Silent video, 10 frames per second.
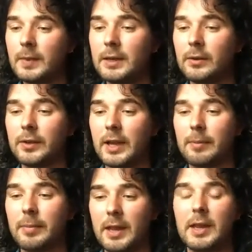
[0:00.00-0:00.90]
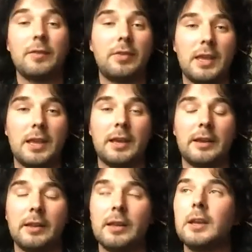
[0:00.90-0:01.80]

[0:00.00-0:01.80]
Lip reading: it was at the beginning of the year.